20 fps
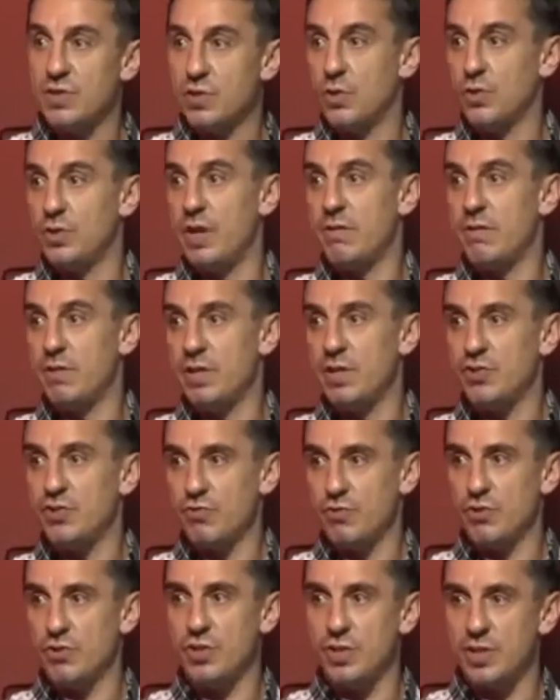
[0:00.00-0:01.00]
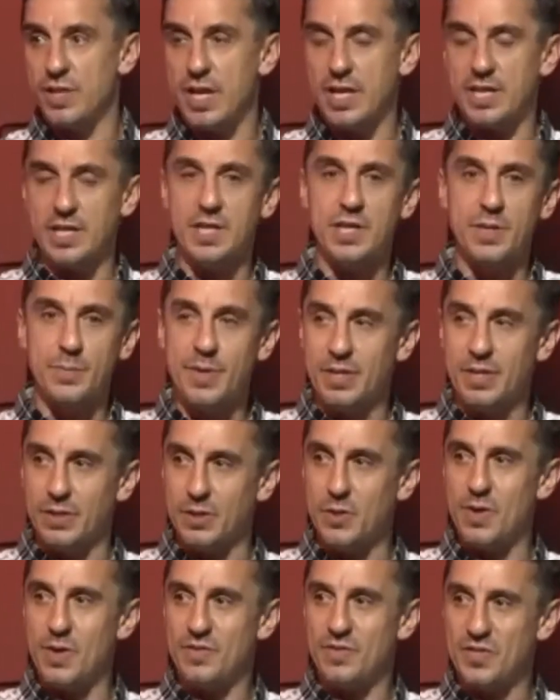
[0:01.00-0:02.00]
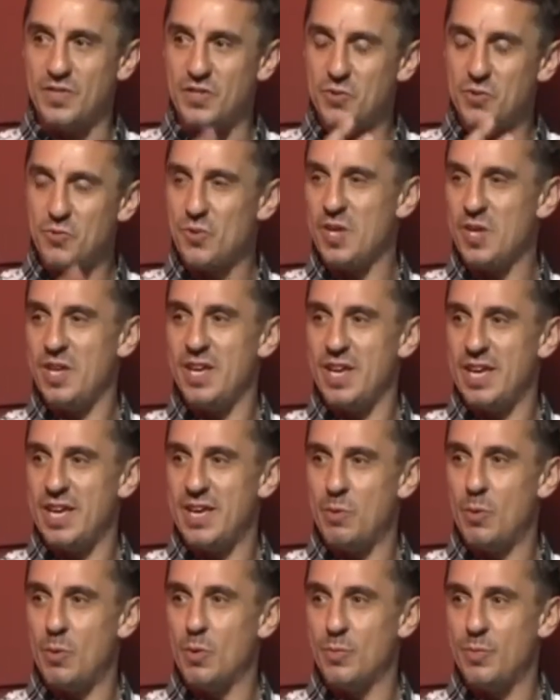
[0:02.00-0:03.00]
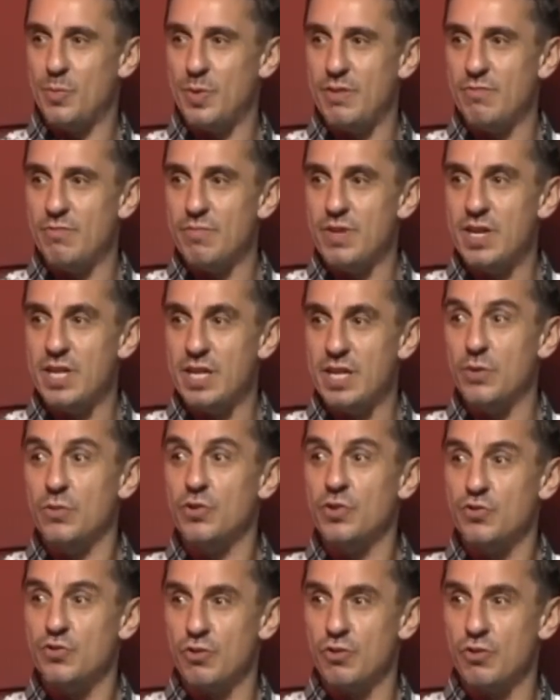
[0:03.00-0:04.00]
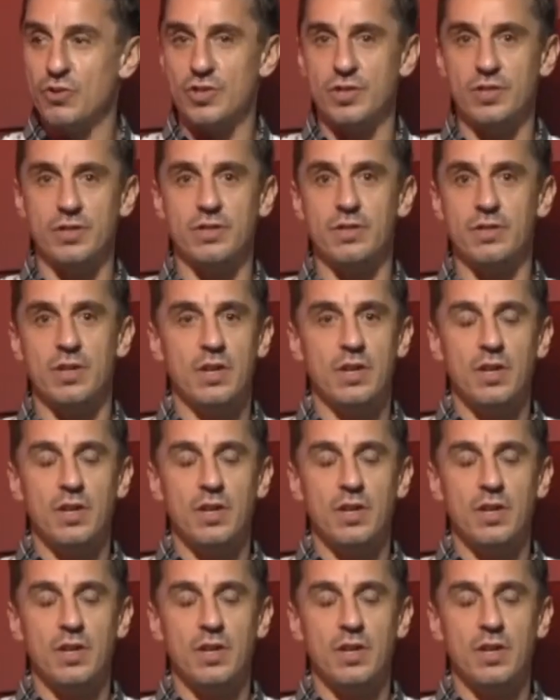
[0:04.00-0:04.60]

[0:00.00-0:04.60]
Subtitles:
is ordinarily a structured day. And in the middle, you have this 3-year, what would be really unstructured